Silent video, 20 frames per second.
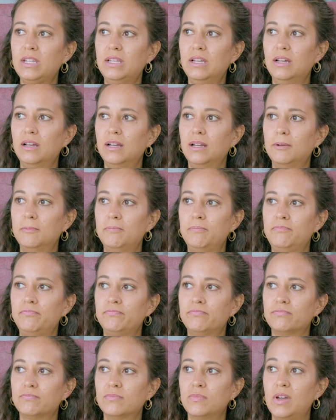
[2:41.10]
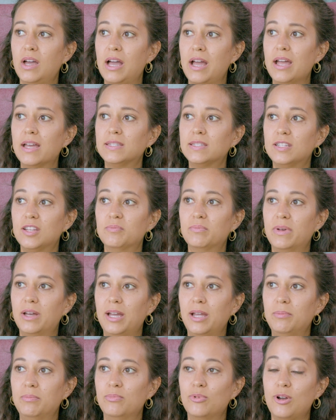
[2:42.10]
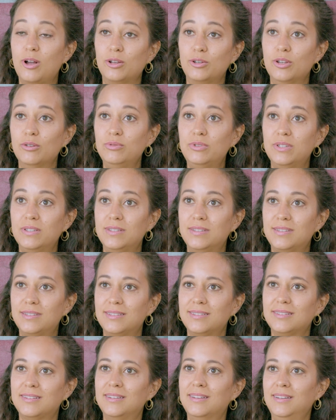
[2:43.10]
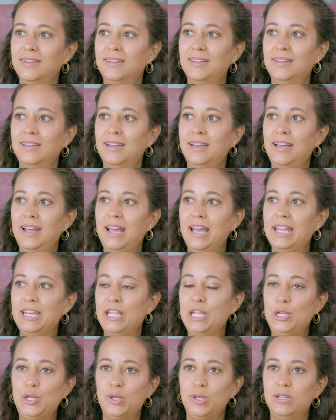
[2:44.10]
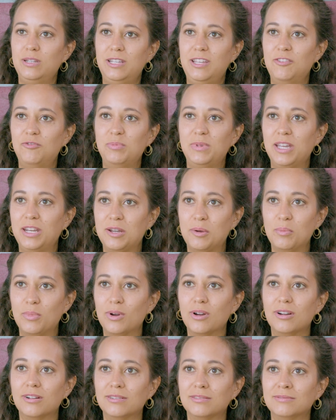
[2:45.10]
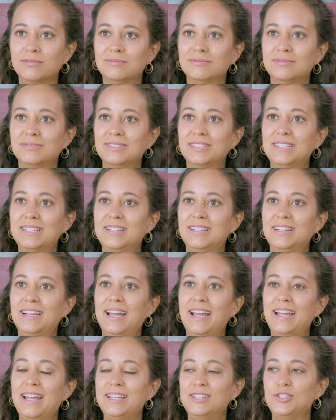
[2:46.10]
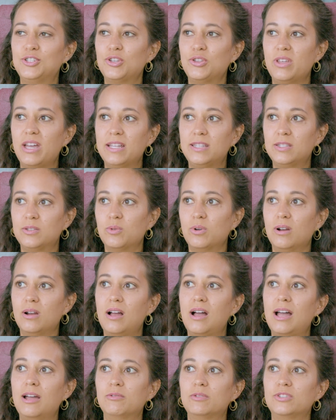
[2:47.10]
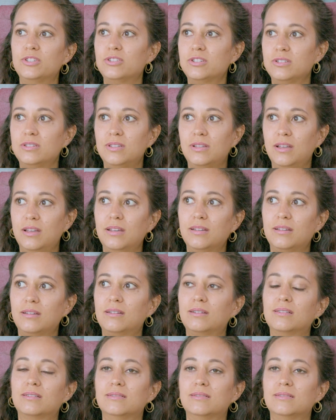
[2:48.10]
I asked him my prognosis, and he couldn't give me a number. And so that's where I was just like,